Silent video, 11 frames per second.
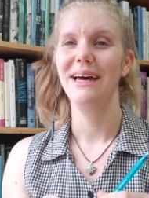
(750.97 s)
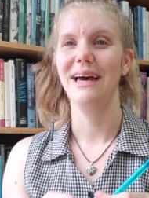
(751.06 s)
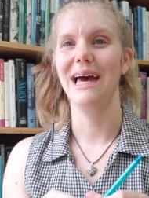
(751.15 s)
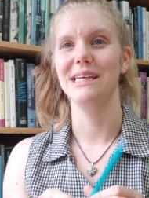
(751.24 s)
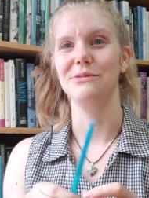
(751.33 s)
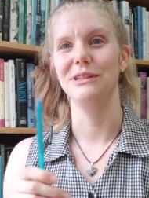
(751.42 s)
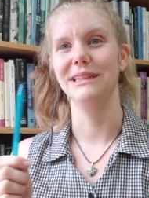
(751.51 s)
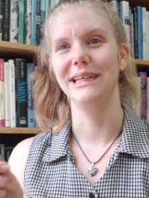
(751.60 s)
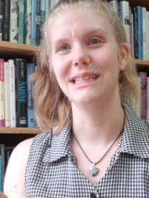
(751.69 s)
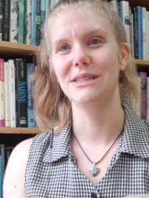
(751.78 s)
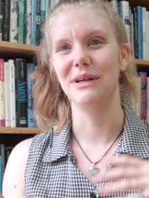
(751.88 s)
as will
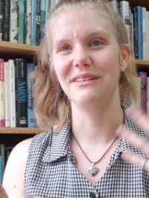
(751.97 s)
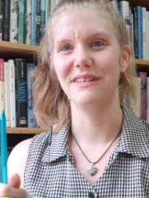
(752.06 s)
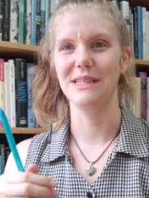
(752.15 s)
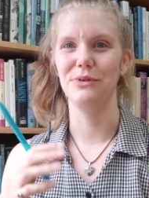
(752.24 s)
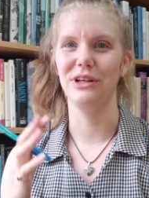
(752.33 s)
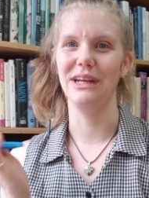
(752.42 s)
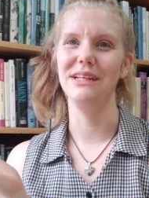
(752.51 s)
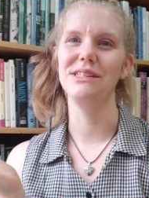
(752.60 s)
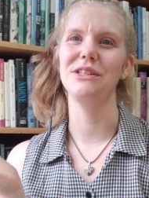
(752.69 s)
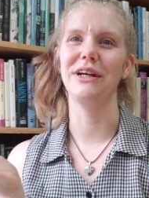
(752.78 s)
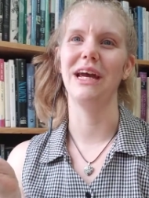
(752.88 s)
links to my Facebook and
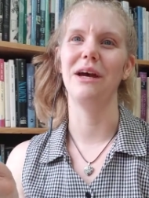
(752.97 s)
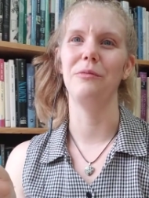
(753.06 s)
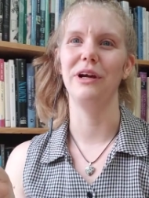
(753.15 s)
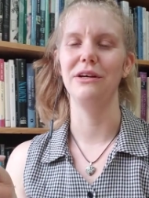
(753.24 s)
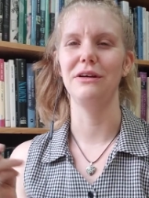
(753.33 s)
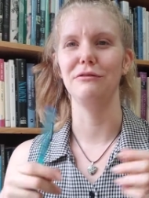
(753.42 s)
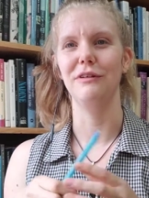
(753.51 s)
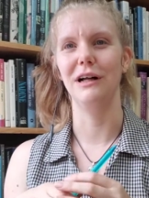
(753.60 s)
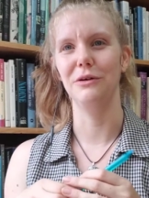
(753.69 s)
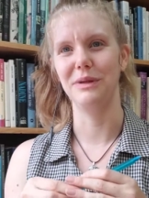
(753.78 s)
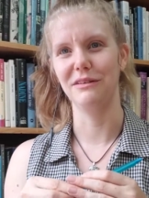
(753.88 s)
Instagram, where you can
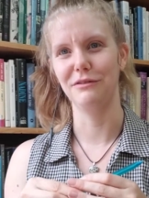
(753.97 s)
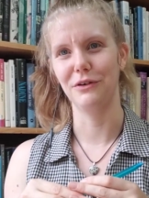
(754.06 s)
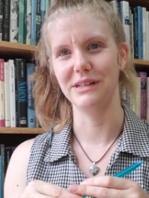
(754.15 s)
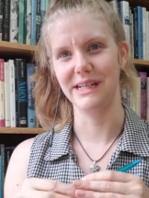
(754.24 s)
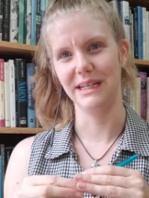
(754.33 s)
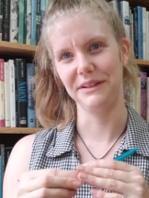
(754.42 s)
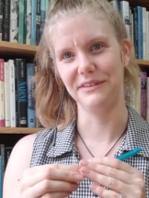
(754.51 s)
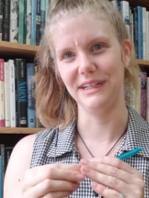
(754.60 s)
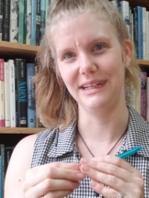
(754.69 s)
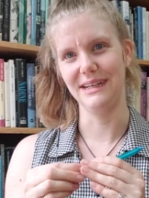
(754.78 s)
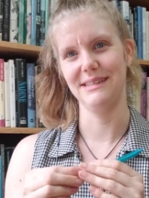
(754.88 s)
follow me for daily
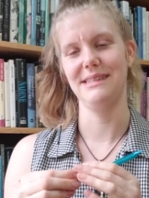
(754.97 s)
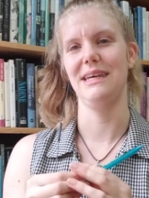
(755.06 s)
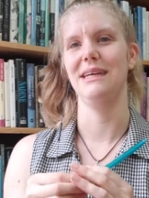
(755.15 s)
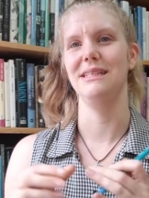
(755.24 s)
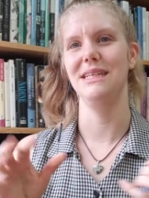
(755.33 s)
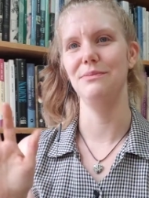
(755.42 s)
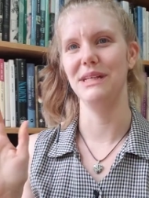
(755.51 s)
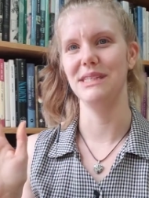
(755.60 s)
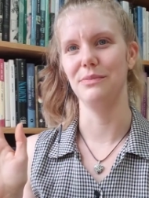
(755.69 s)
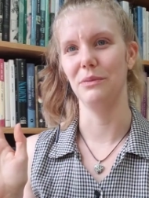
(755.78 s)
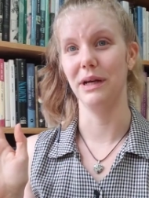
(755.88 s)
readings and
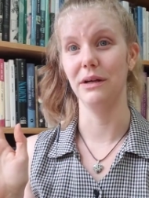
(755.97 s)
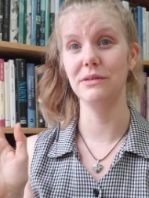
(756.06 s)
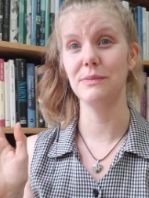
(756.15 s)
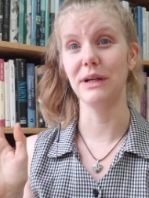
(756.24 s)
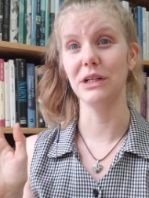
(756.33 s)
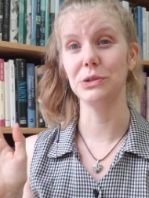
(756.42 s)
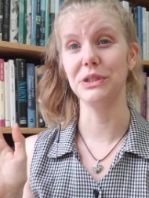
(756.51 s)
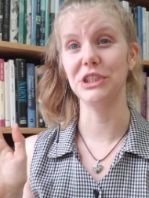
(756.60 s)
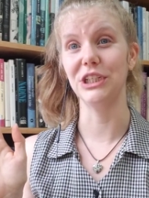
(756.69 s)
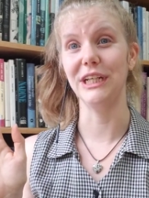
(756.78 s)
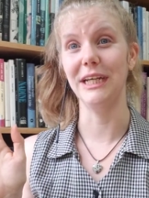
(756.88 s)
tidbits about my own spiritual
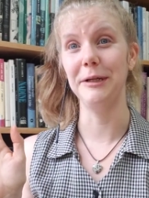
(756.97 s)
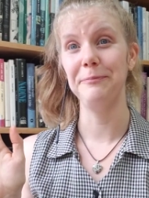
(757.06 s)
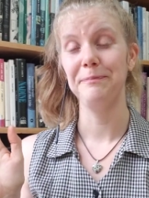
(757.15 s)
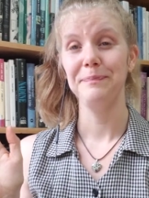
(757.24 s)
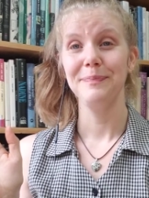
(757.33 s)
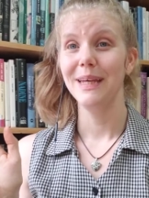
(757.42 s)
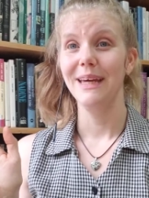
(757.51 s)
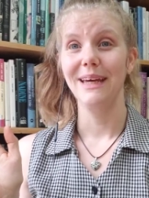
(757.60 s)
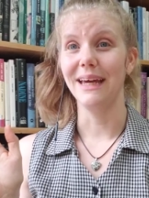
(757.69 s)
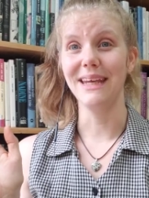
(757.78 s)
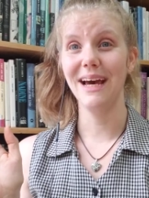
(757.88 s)
journey.
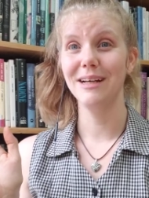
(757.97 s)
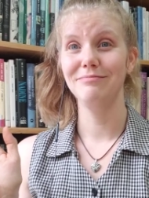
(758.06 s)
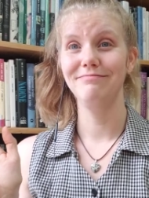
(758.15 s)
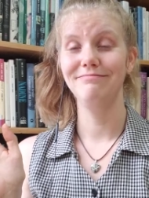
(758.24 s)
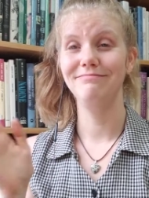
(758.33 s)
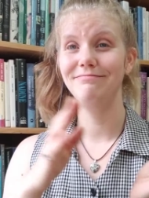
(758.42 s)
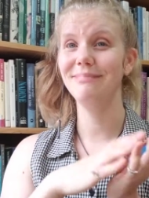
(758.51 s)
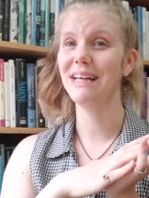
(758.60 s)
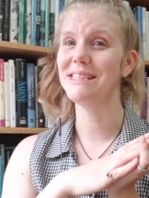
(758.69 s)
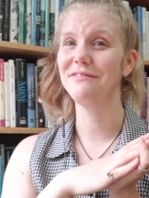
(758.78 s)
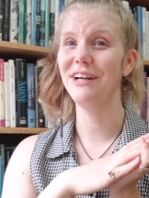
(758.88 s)
And yeah,
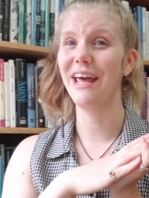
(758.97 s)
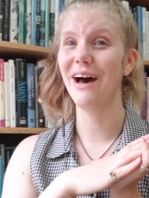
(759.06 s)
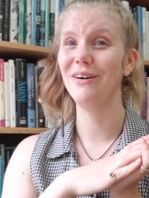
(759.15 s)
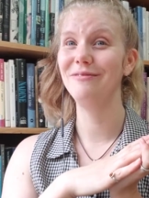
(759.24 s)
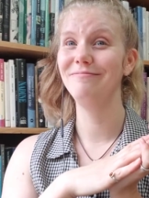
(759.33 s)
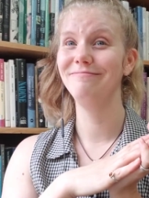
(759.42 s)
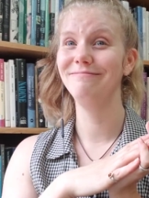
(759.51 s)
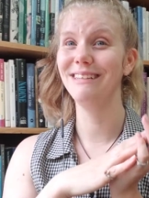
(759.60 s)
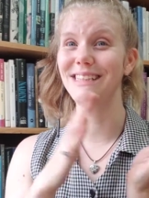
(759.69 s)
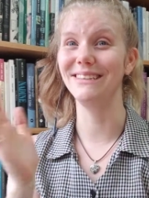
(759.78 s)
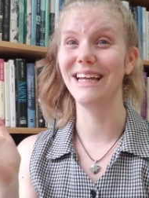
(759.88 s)
that's it for now.
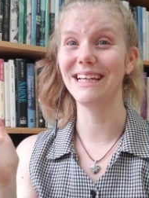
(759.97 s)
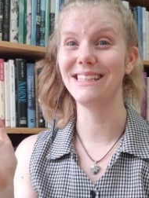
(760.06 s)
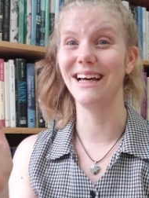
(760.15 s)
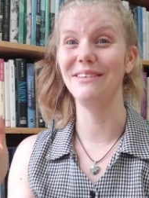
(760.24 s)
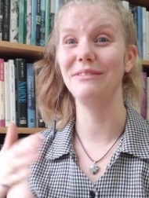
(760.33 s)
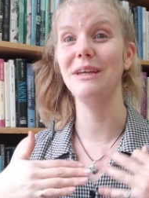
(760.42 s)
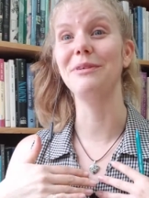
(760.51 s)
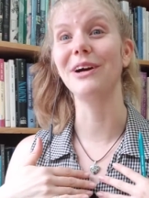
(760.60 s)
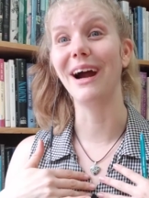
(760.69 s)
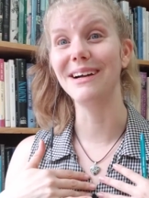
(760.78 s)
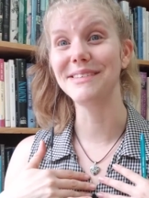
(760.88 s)
Until next time, keep
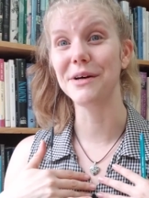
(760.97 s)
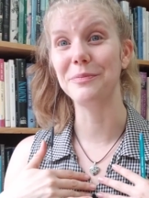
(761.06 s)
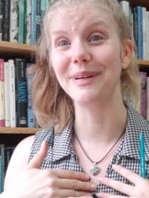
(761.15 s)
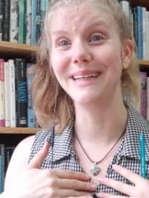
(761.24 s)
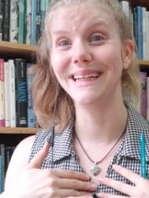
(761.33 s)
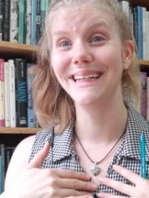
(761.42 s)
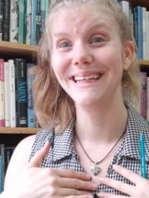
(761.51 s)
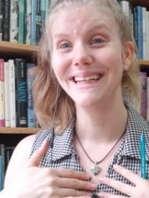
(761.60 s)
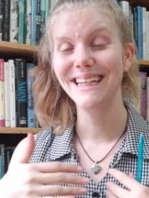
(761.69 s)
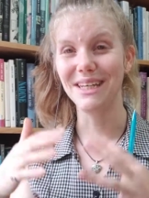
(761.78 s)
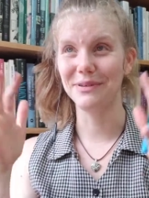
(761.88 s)
your hearts open,
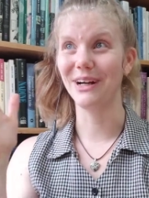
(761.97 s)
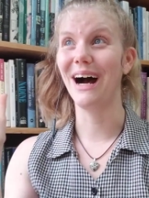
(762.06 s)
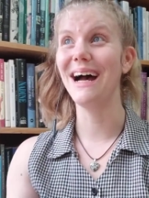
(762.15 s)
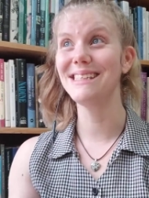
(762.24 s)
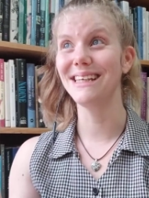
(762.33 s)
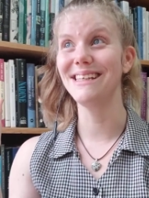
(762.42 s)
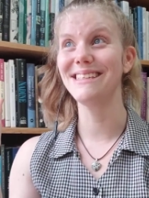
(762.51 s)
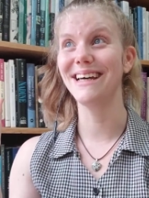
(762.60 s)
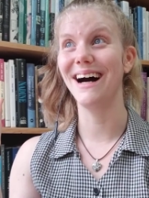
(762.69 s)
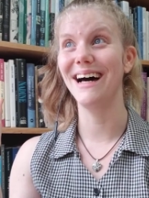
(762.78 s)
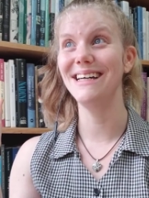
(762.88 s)
keep your eyes on the
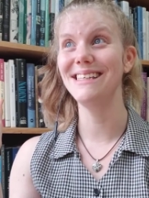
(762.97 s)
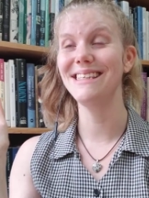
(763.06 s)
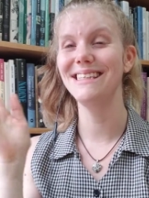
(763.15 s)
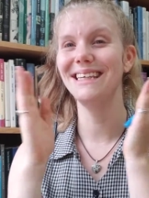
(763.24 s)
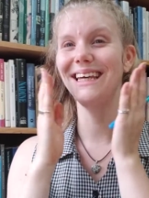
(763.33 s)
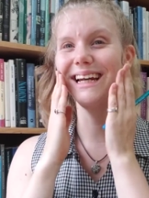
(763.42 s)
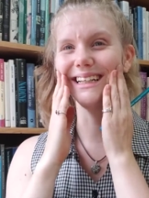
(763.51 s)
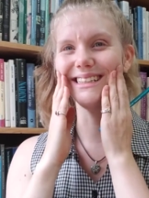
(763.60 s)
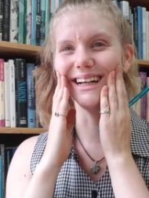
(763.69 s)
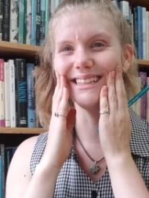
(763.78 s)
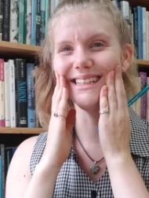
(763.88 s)
skies I'll
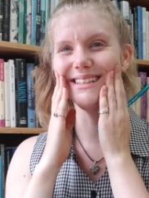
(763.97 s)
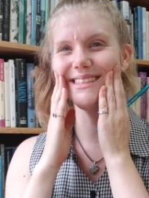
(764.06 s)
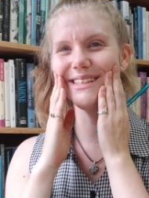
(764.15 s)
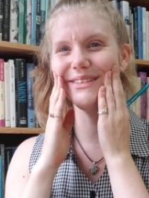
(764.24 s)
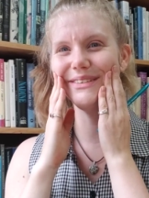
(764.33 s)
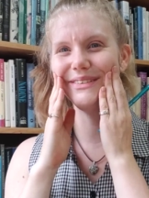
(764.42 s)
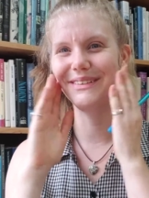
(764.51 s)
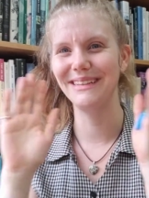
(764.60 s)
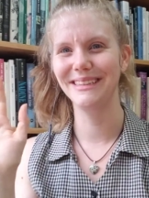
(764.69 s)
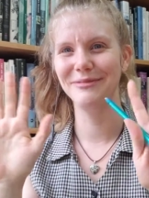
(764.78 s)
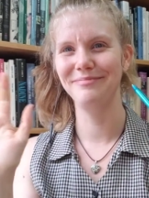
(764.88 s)
talk to you
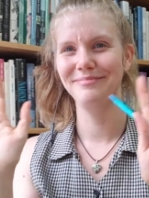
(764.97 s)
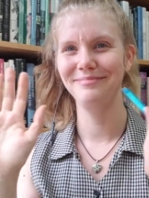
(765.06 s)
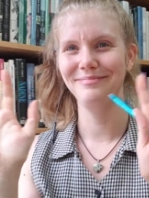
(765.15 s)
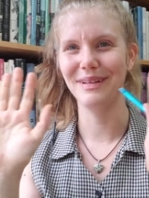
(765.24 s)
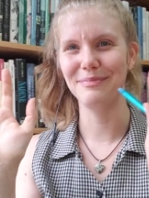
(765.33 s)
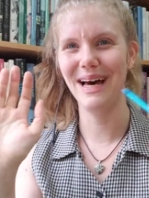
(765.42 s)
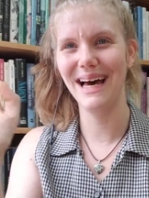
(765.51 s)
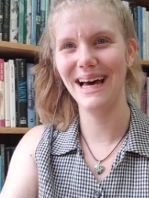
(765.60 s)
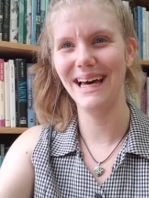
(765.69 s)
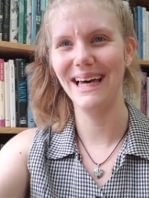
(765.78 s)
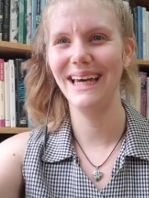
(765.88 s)
soon. Bye
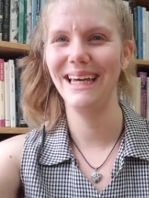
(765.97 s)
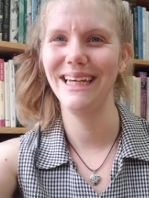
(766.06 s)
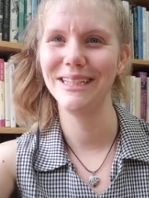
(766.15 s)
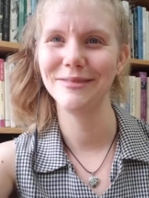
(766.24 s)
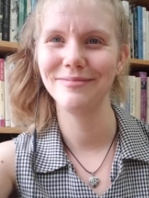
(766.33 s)
bye.